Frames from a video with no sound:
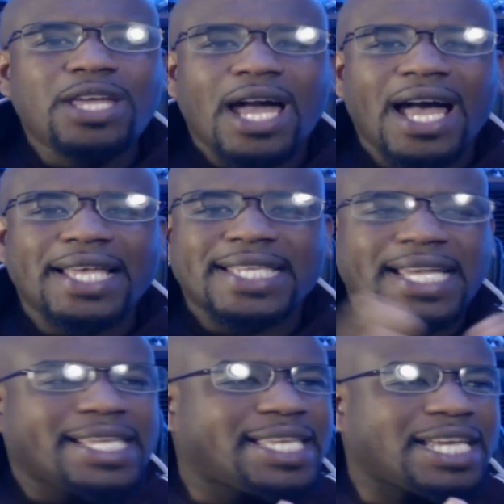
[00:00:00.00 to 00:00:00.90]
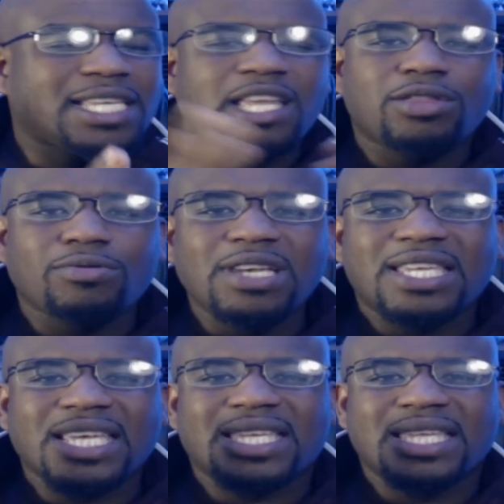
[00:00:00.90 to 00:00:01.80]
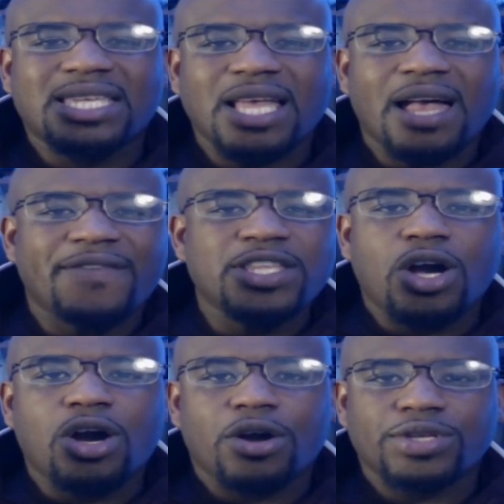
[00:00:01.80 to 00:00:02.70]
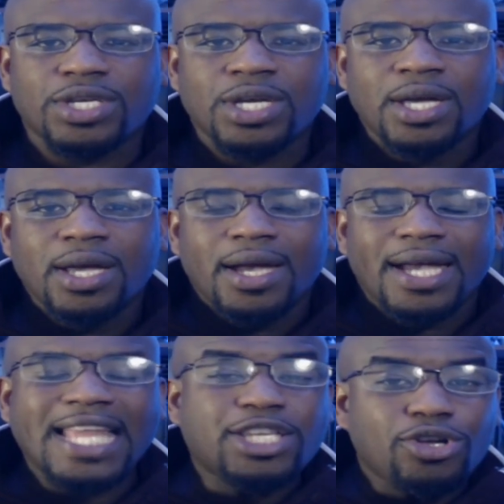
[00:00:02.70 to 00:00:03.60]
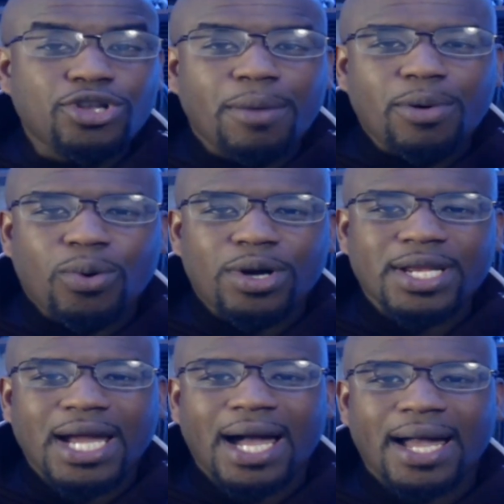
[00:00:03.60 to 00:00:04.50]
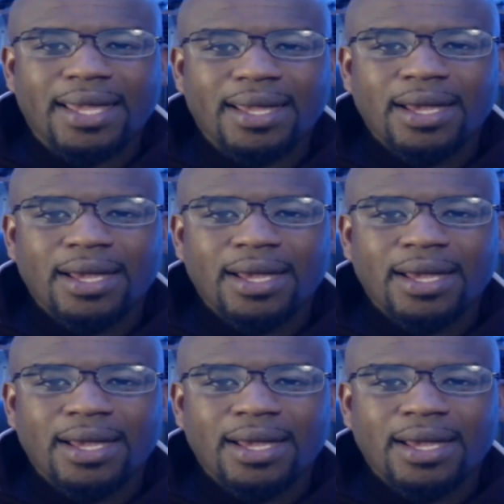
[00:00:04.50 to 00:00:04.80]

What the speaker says: has like 63, 67 yards. And that's your number 1 guy.